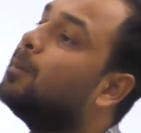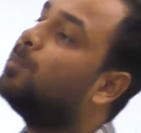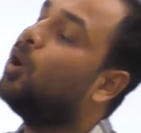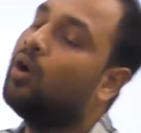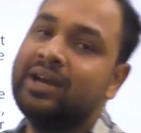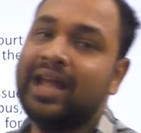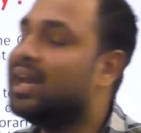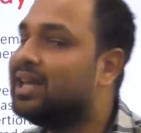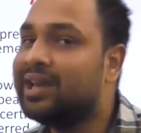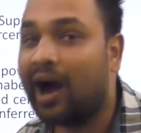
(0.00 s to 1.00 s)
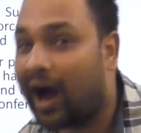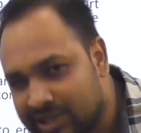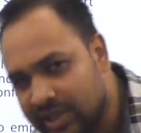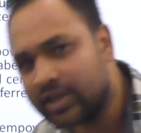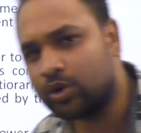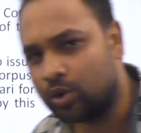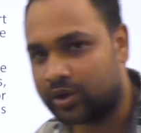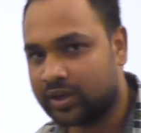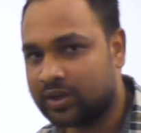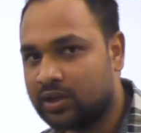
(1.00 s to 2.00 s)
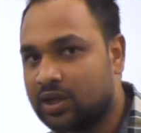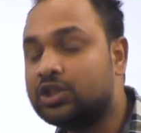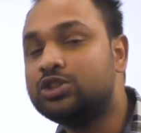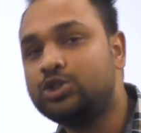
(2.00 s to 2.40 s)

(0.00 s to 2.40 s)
upon any other court the